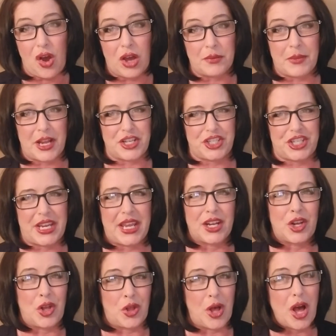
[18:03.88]
on my
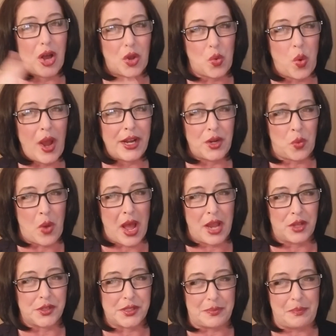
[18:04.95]
channel quite a
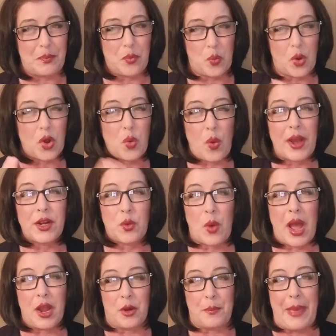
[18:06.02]

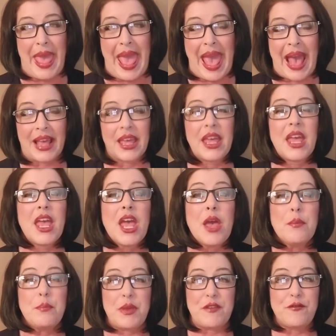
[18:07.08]
while back,
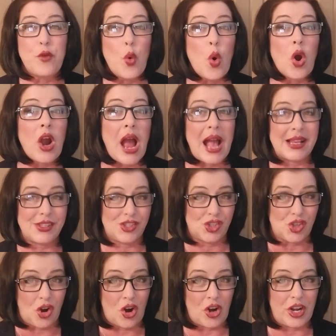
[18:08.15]
before I
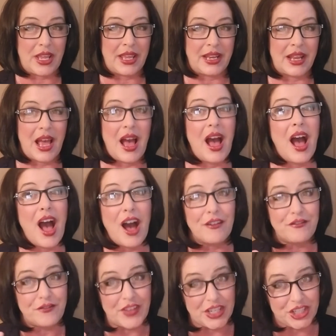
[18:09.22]
started
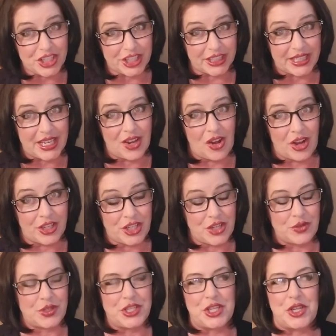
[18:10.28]
officially on
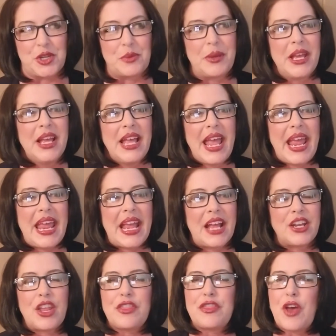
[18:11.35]
YouTube.
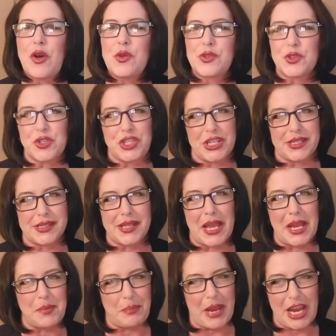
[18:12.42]
And those are just
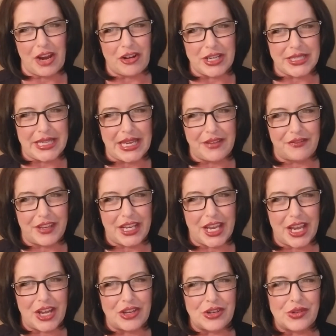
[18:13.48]
like parenting
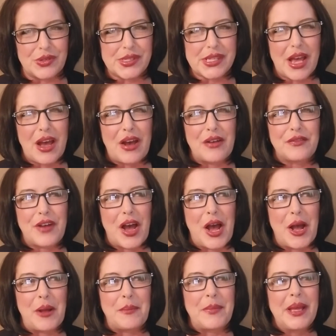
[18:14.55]
videos
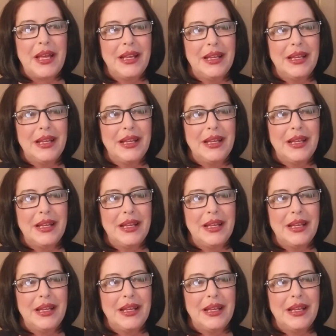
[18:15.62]
of,